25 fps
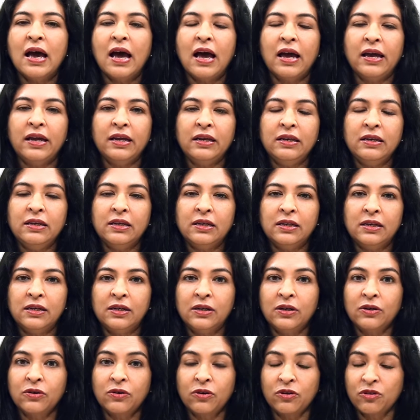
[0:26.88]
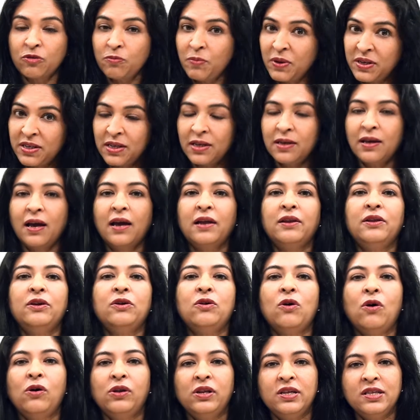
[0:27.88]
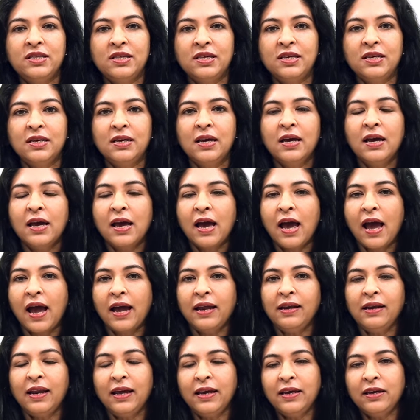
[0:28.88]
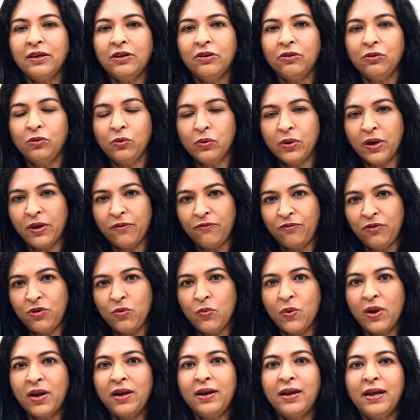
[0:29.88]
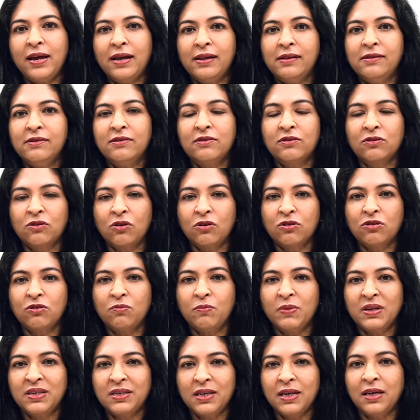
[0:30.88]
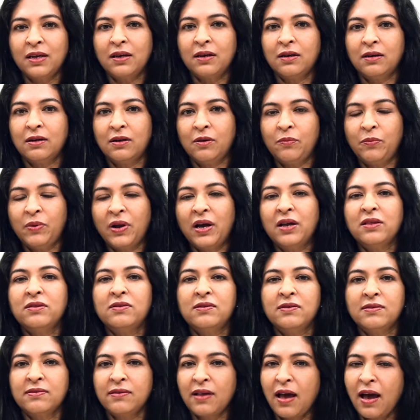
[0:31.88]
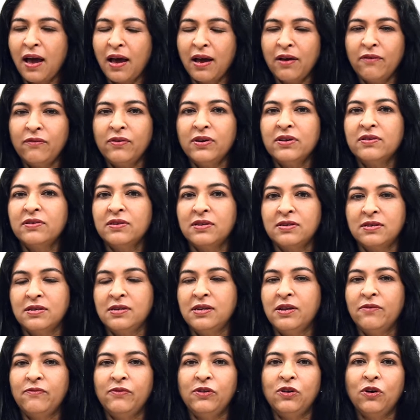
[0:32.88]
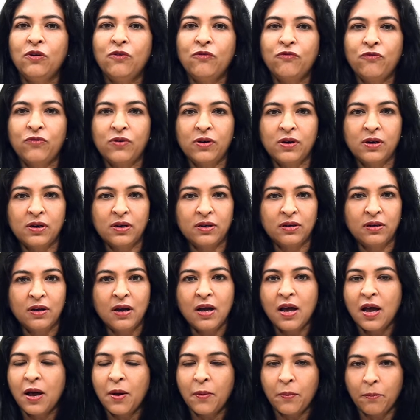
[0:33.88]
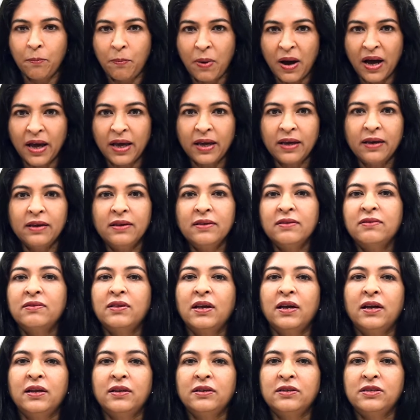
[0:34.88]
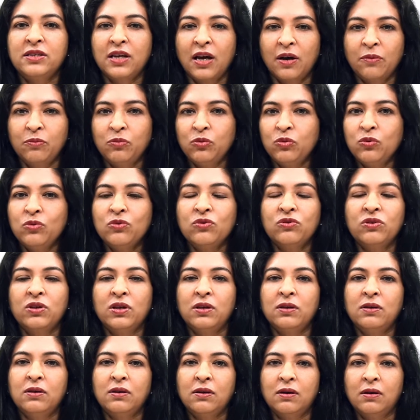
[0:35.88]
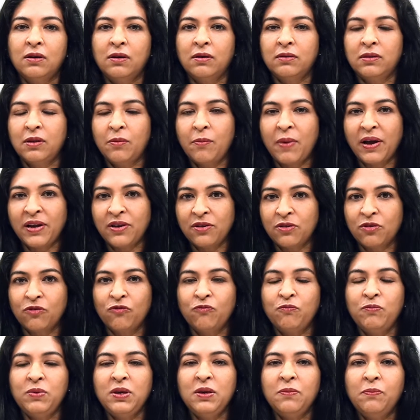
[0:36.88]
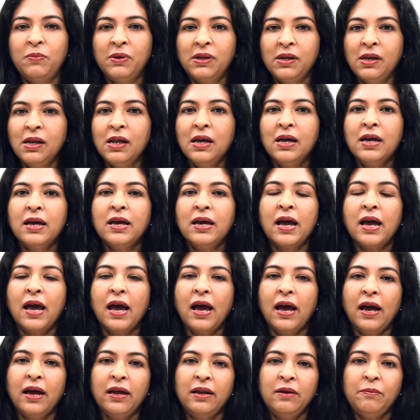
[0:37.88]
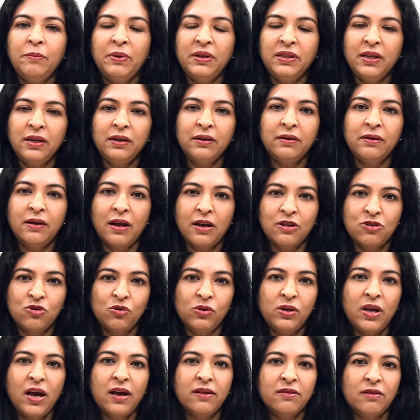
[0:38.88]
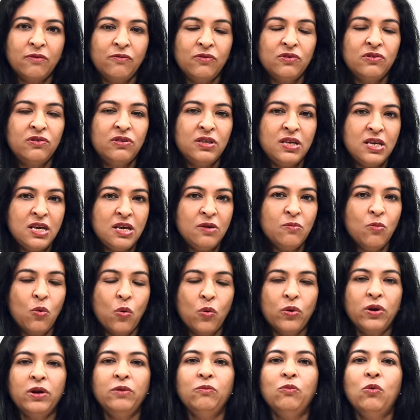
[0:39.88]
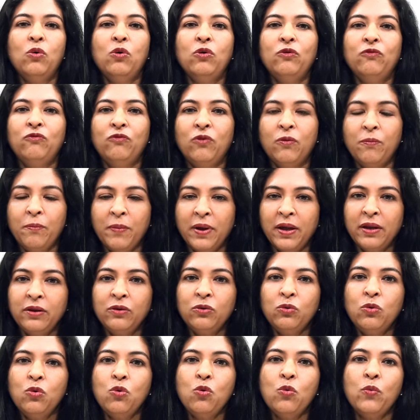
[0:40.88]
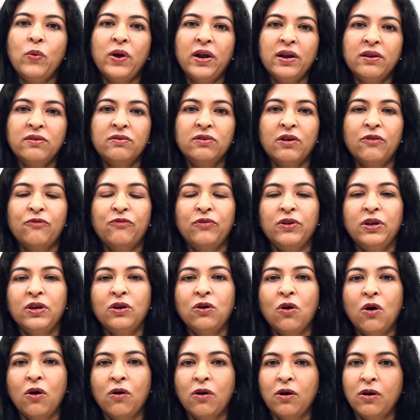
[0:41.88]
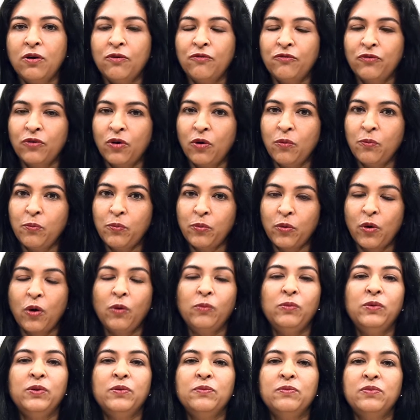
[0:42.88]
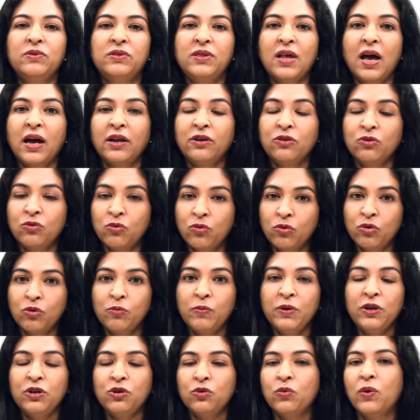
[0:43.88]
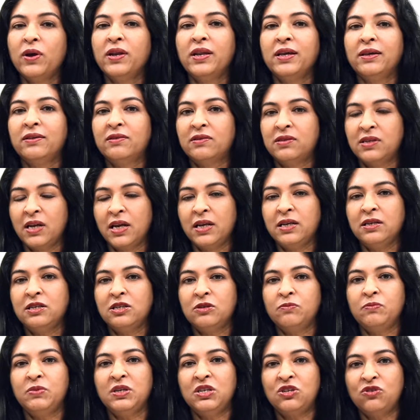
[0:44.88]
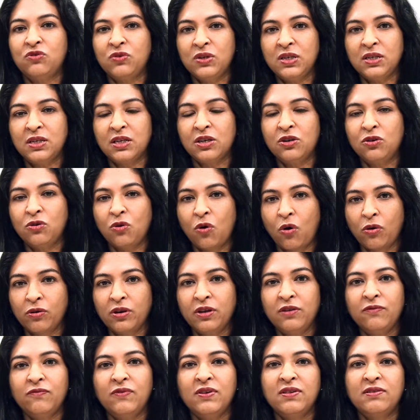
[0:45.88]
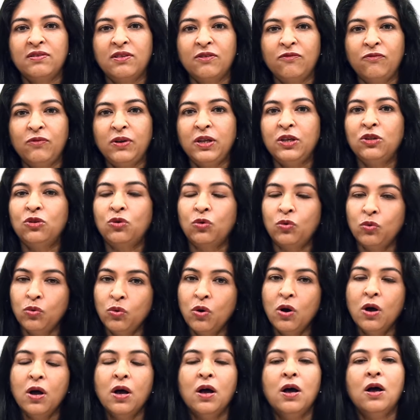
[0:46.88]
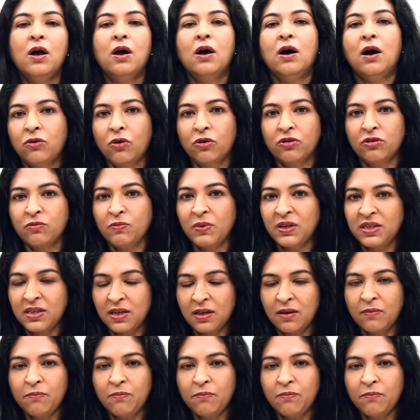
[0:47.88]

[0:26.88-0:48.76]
in cosmetic gynecology, and everywhere else, cosmetic branches have a certain level of bias and taboos in the minds of people. And but then gradually, as I was seeing more and more women who were suffering from problems that could be to an extent be treated non-invasively through cosmetic